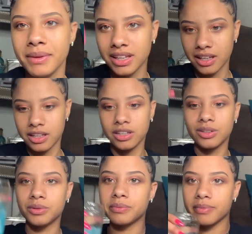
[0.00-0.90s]
looking
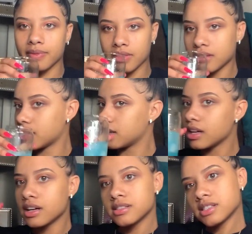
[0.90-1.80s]
cute.
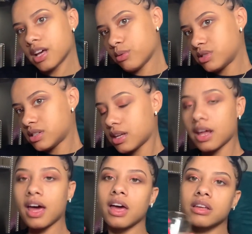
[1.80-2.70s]
Toast to
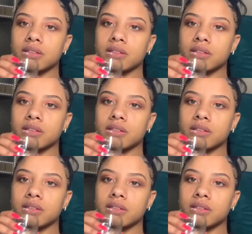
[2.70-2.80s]
that.